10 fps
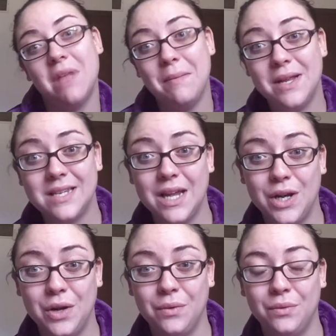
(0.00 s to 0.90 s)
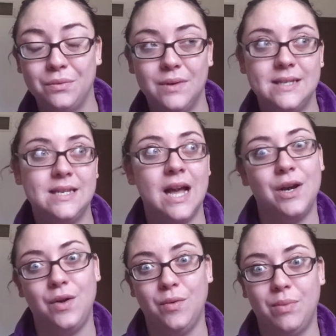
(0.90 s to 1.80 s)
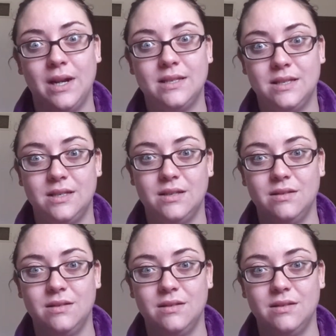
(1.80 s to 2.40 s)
I'm gonna say new. It's not new, but it's